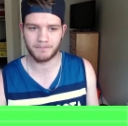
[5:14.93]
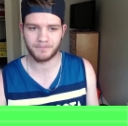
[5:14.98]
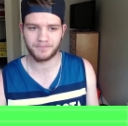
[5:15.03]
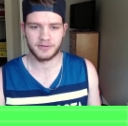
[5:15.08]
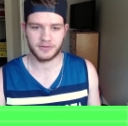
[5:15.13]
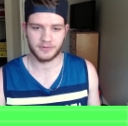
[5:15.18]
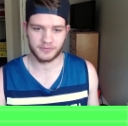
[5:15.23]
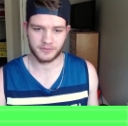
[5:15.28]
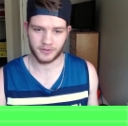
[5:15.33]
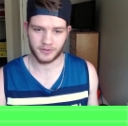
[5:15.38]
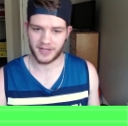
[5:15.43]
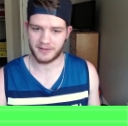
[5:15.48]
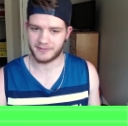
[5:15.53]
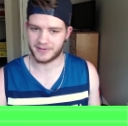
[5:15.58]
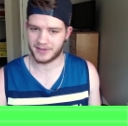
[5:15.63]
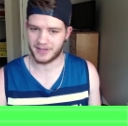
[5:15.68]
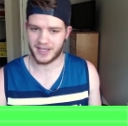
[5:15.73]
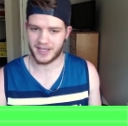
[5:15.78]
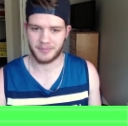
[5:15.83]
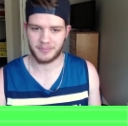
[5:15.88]
So
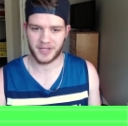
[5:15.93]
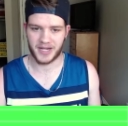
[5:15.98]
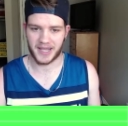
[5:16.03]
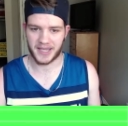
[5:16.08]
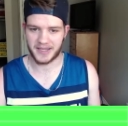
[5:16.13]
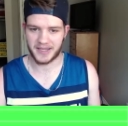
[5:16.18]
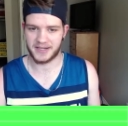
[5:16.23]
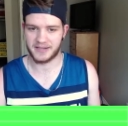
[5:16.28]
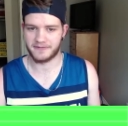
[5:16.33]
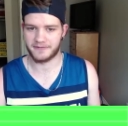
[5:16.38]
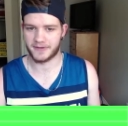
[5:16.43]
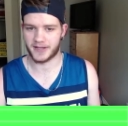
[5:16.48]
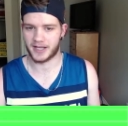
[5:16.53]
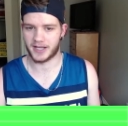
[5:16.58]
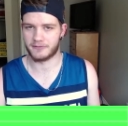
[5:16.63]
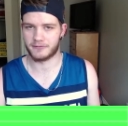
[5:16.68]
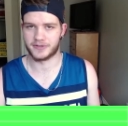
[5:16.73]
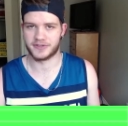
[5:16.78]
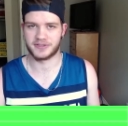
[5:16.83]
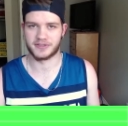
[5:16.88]
driving layup at
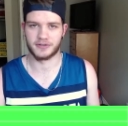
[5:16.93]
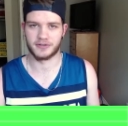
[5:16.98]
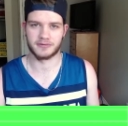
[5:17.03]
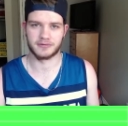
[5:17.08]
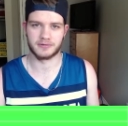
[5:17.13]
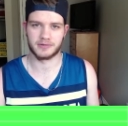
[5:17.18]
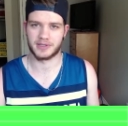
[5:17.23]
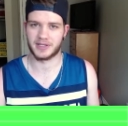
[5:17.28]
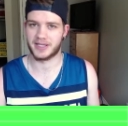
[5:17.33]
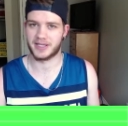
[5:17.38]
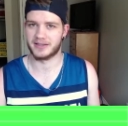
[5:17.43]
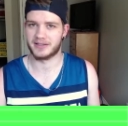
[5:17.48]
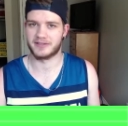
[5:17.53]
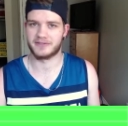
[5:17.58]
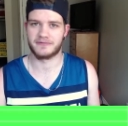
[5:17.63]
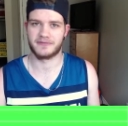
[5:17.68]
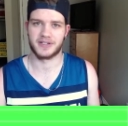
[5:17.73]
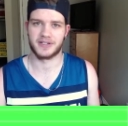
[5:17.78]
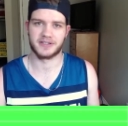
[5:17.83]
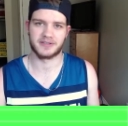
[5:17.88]
85 with Silver Relentless
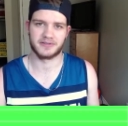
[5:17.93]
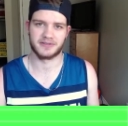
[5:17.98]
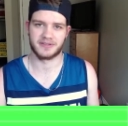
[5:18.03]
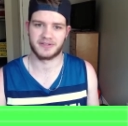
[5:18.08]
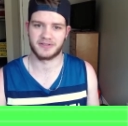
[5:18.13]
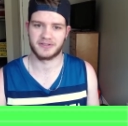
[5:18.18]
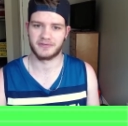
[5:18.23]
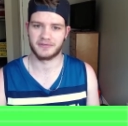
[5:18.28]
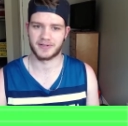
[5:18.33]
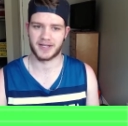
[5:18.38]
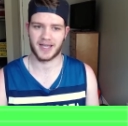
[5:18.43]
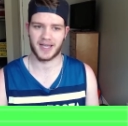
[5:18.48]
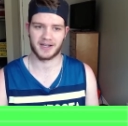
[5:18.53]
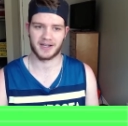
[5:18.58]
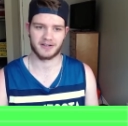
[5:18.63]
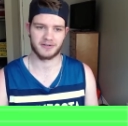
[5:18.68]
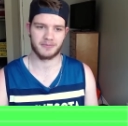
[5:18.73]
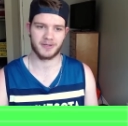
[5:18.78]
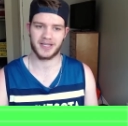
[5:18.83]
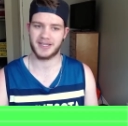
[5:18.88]
Finisher and Silver
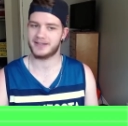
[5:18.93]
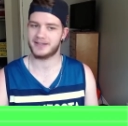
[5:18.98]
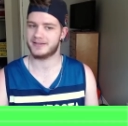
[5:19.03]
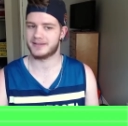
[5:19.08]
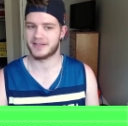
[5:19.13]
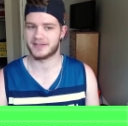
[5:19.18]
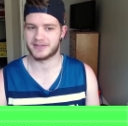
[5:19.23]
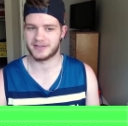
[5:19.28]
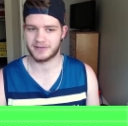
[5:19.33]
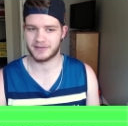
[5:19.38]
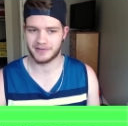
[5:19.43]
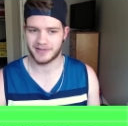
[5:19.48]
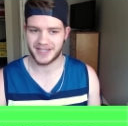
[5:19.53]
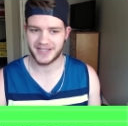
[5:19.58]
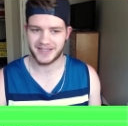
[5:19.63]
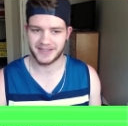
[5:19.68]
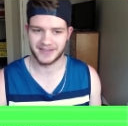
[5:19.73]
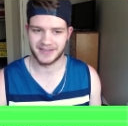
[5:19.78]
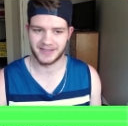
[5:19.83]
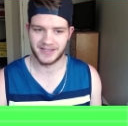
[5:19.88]
Acrobat, that's
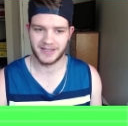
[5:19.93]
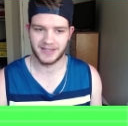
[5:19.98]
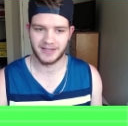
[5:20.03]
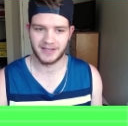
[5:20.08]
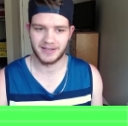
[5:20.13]
crazy.